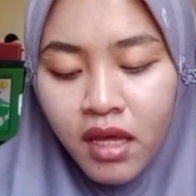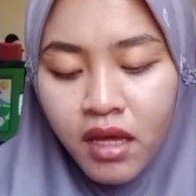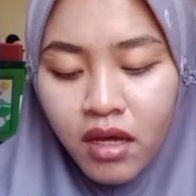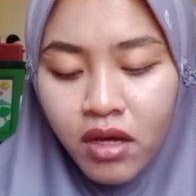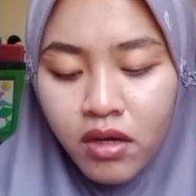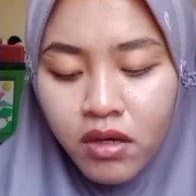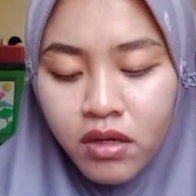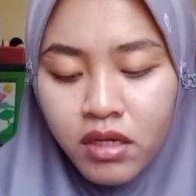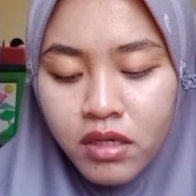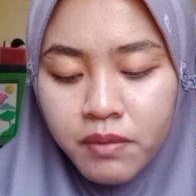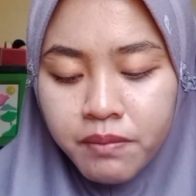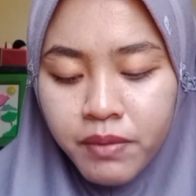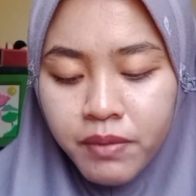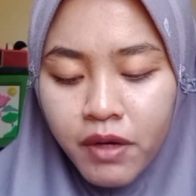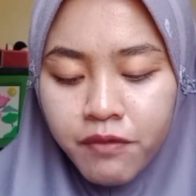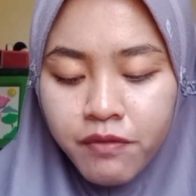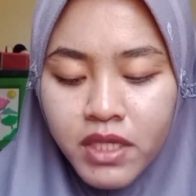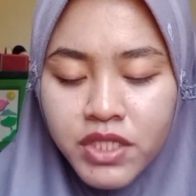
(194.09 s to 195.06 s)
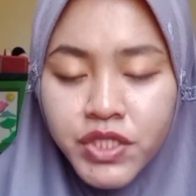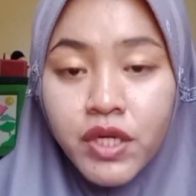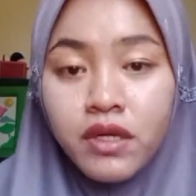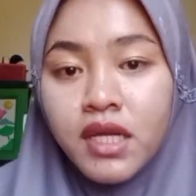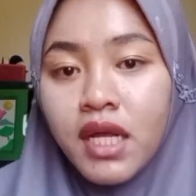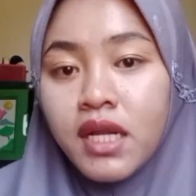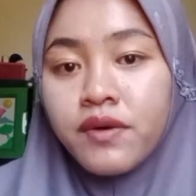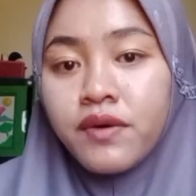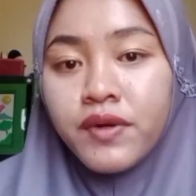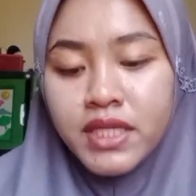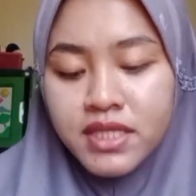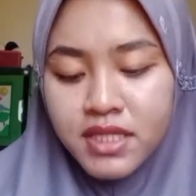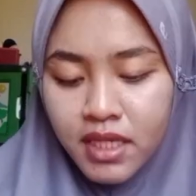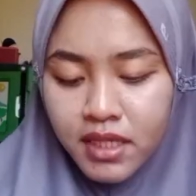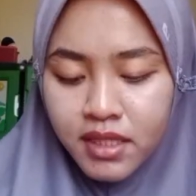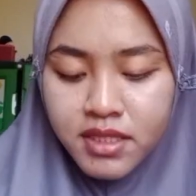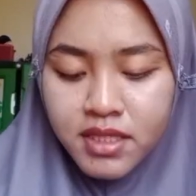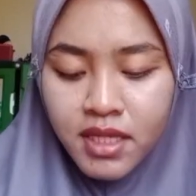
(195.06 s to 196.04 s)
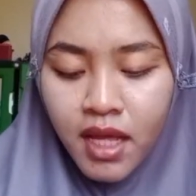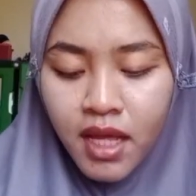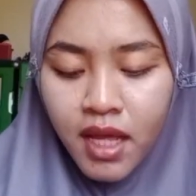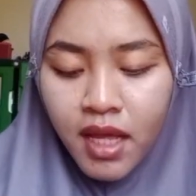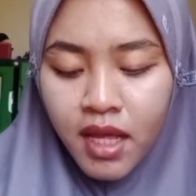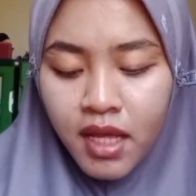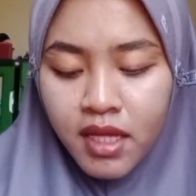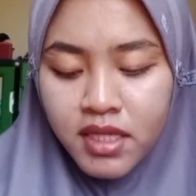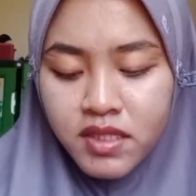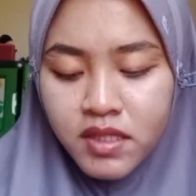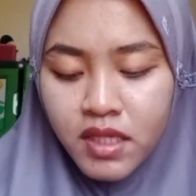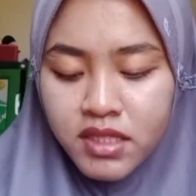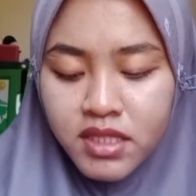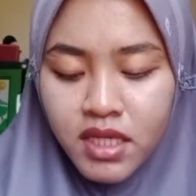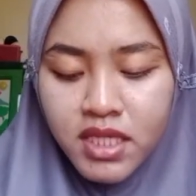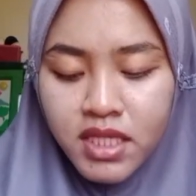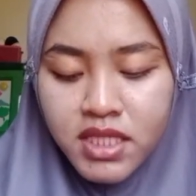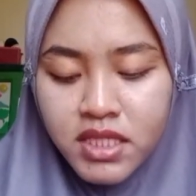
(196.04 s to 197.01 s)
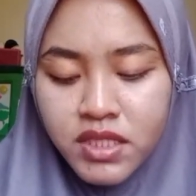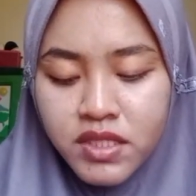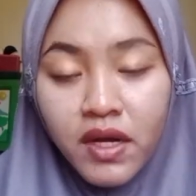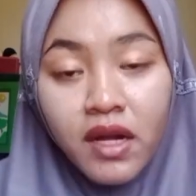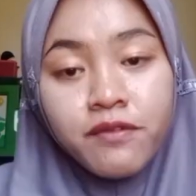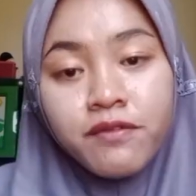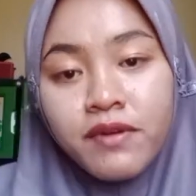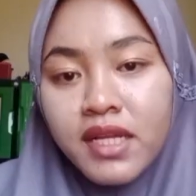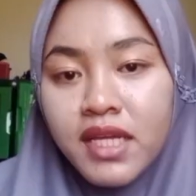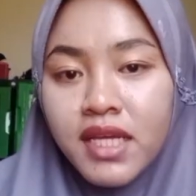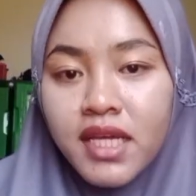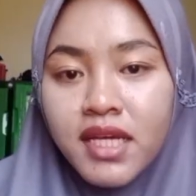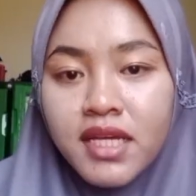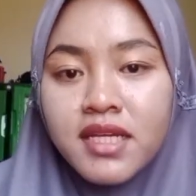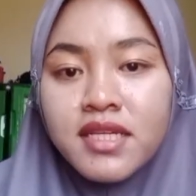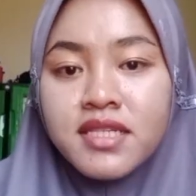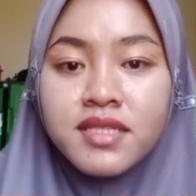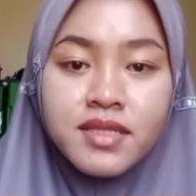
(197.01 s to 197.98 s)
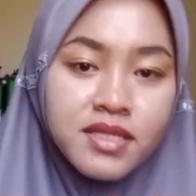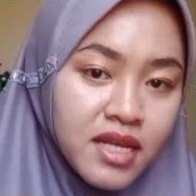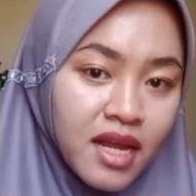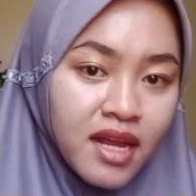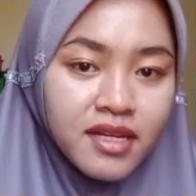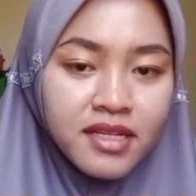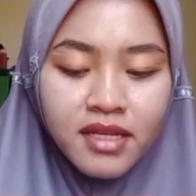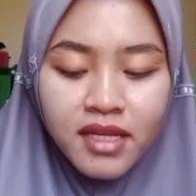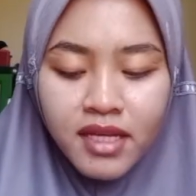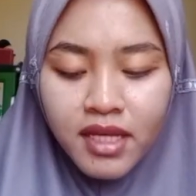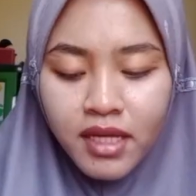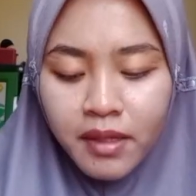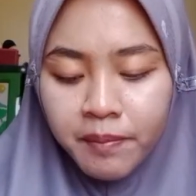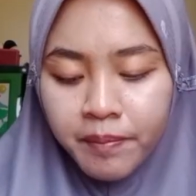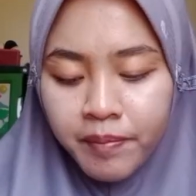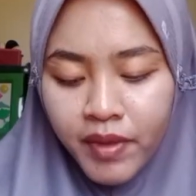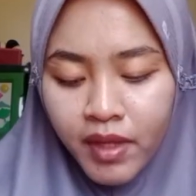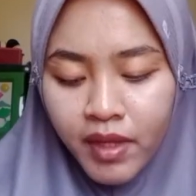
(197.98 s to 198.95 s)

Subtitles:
or professional reasons, such as traveling, studying,